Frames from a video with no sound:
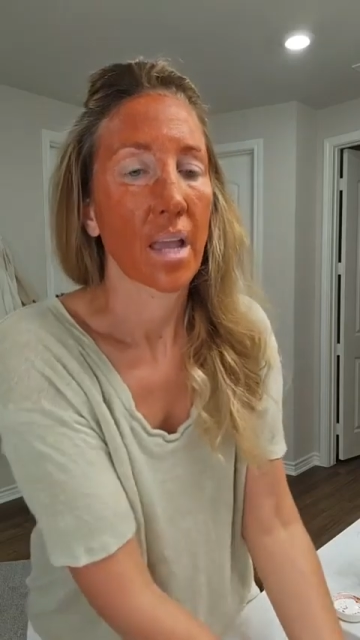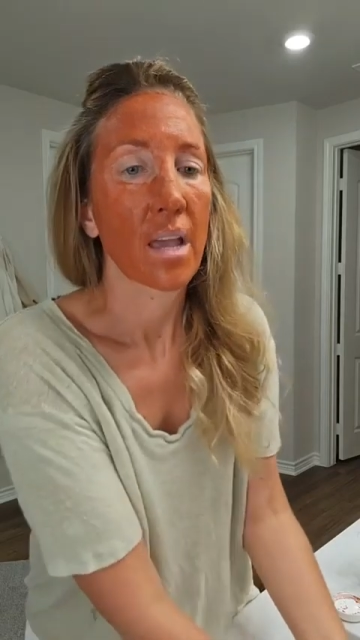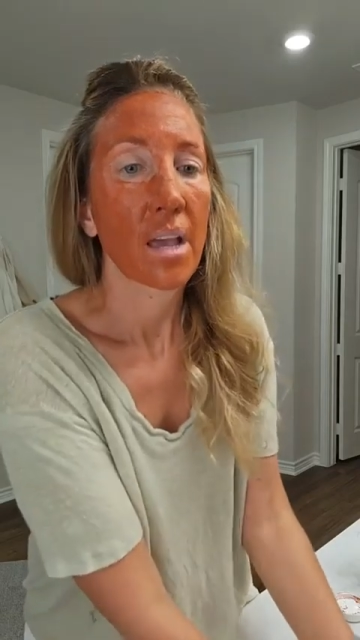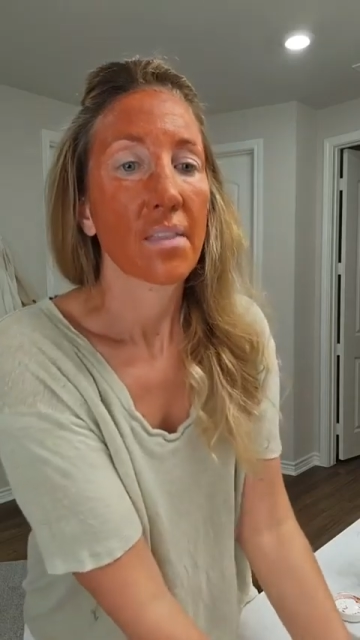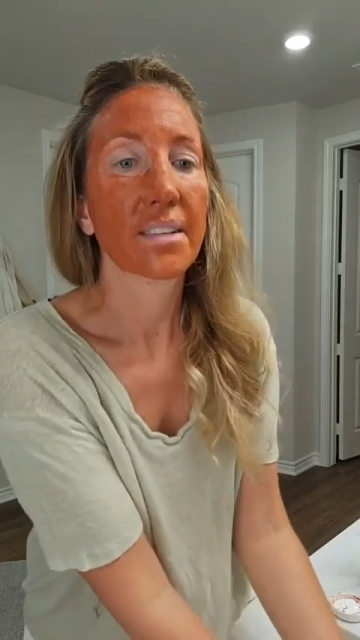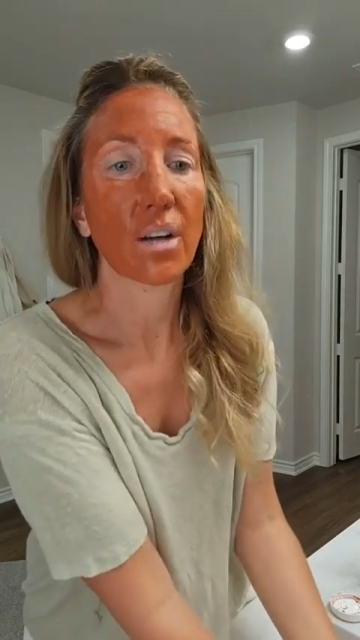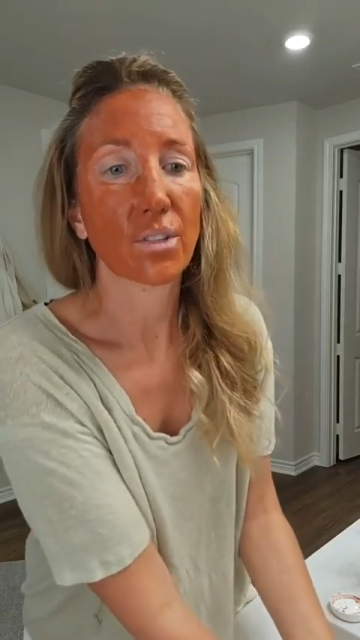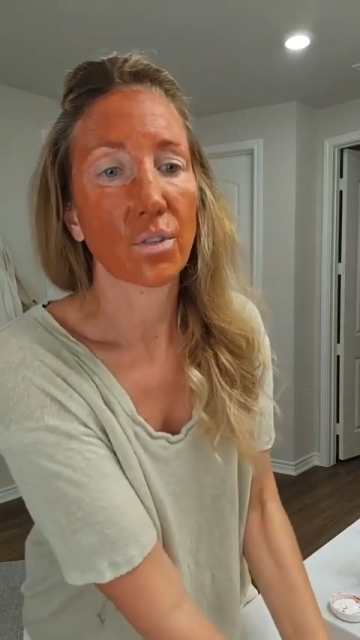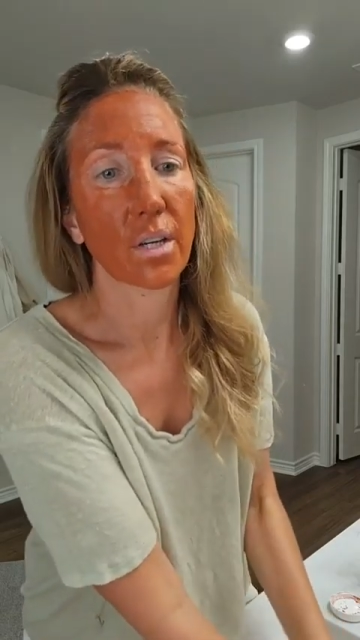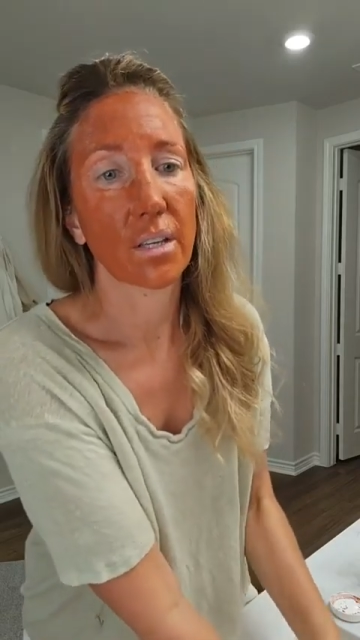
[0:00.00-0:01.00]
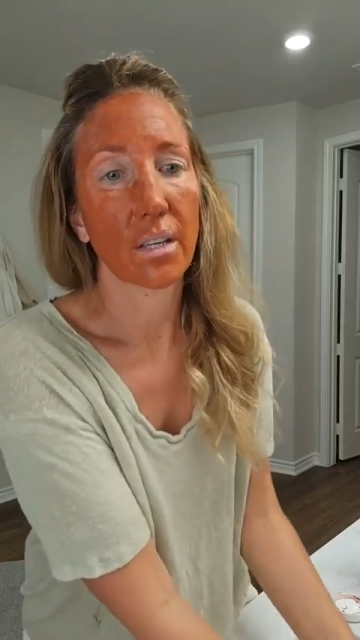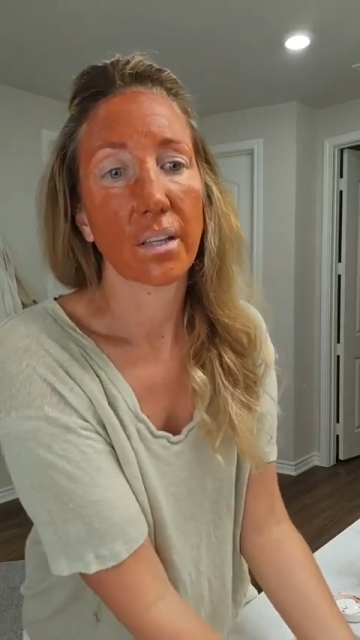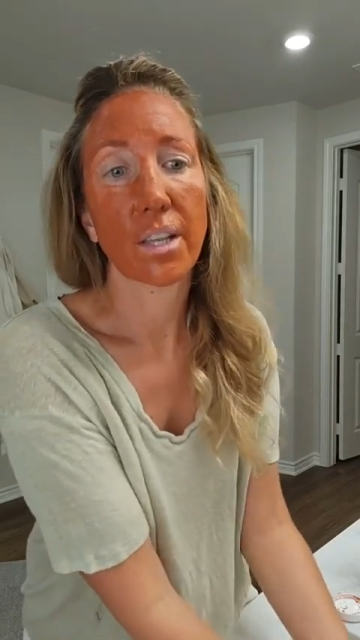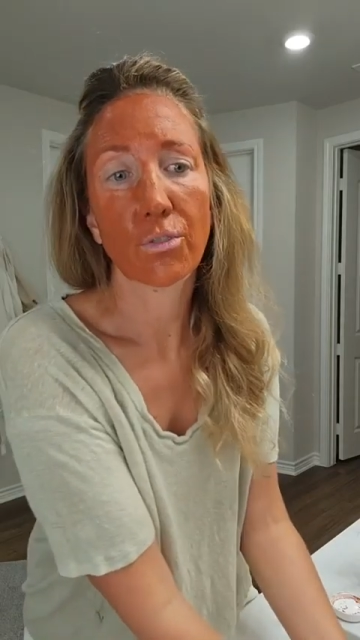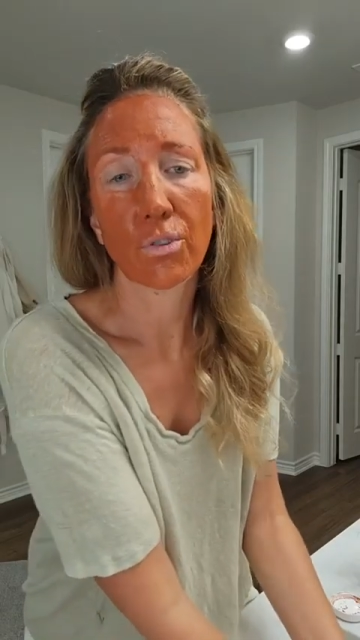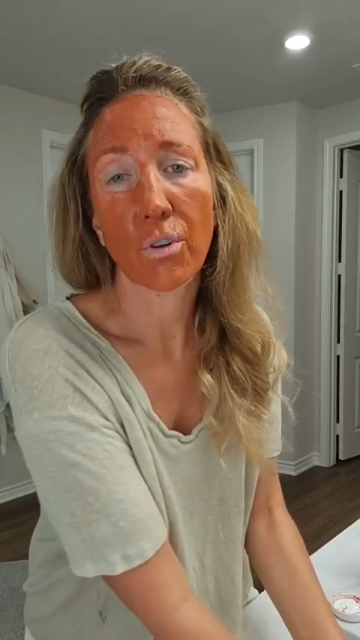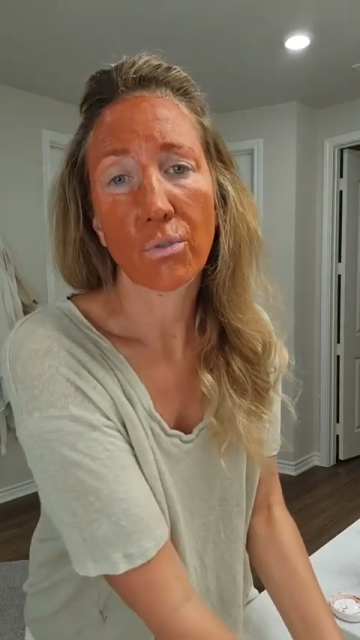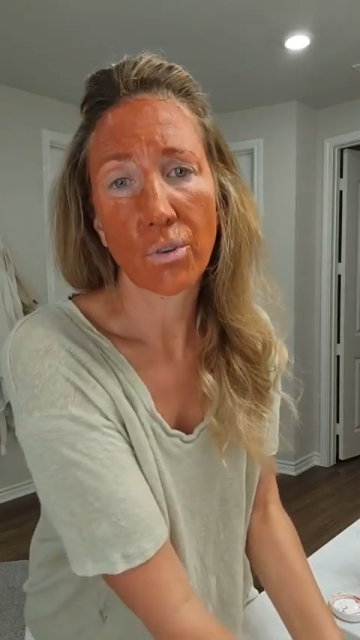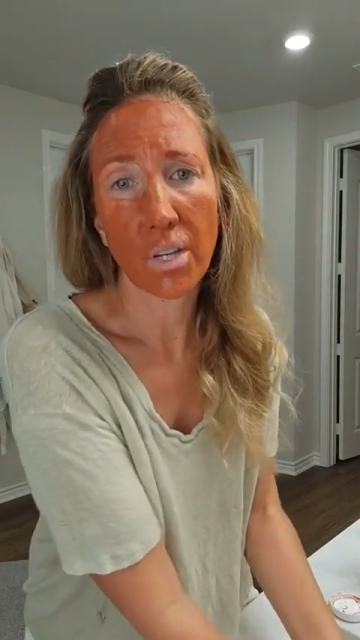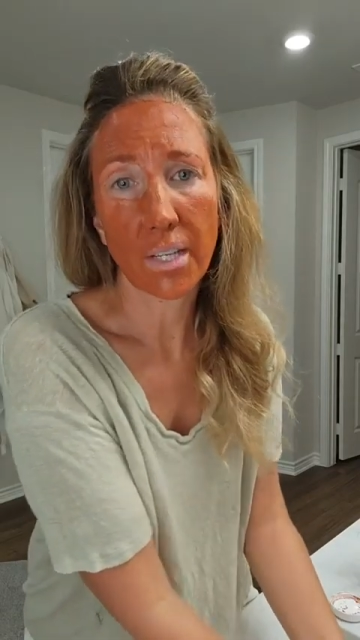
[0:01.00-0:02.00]
This also has urethral
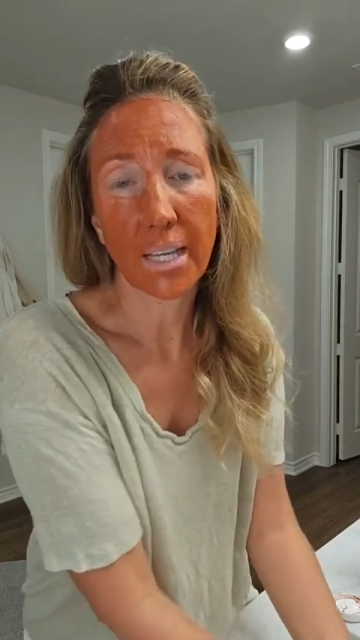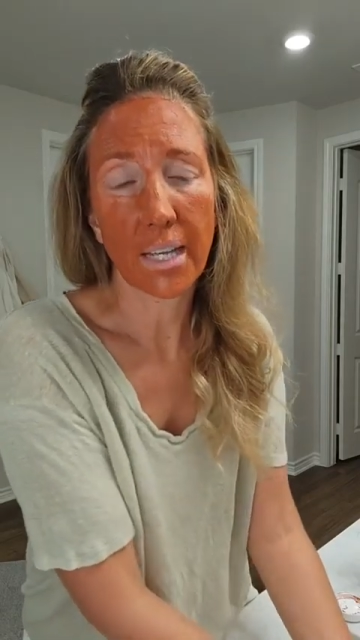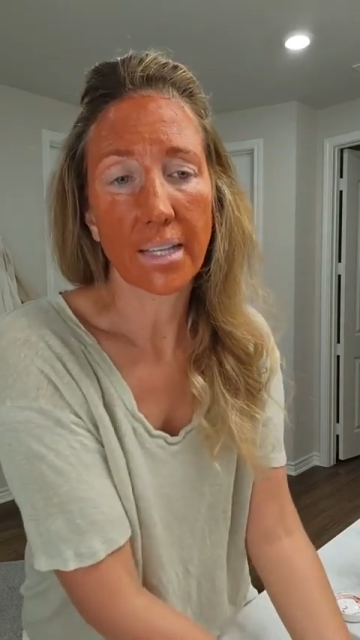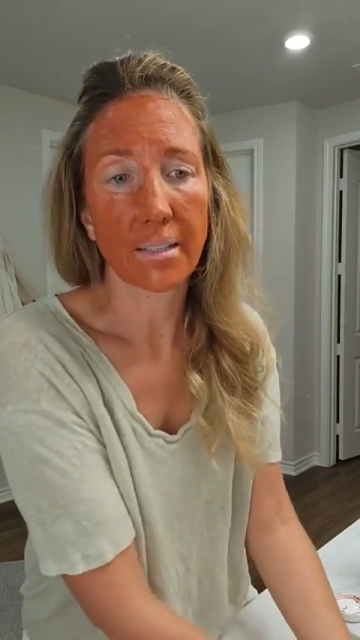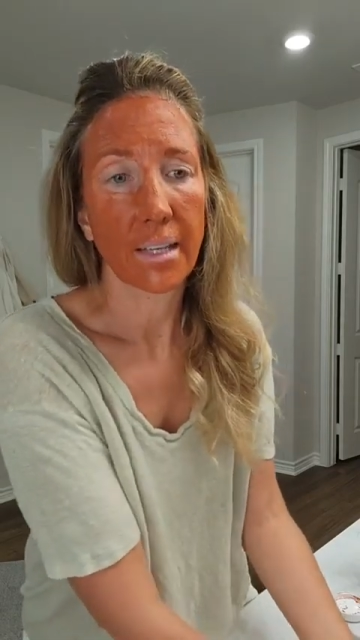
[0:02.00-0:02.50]
root in it,